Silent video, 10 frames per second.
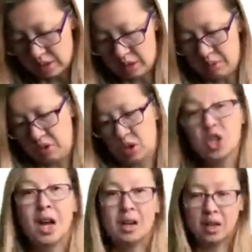And we've got
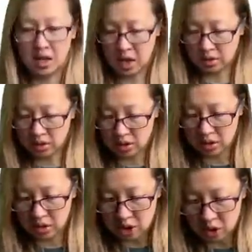chartered
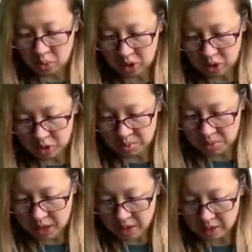accountants, which you
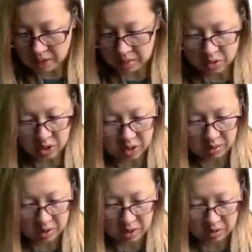might
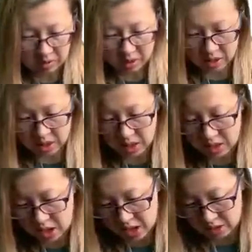sometimes see written
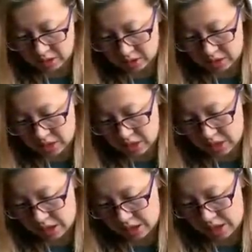down as
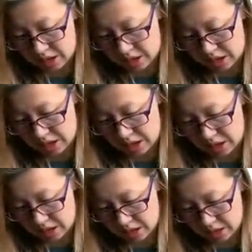
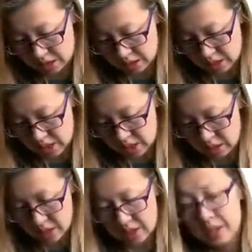CAANZ,
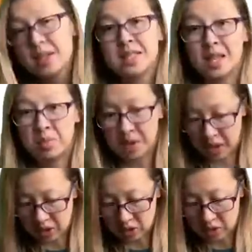
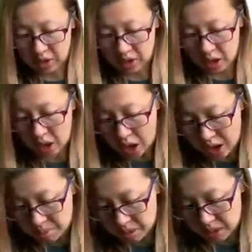CPA Australia,
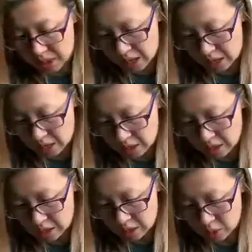IPA,
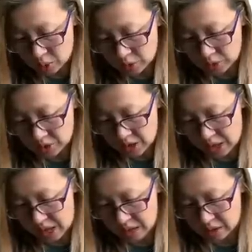and also the
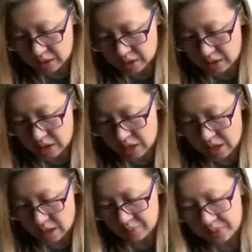
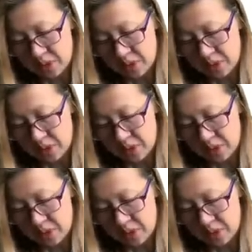ACCA.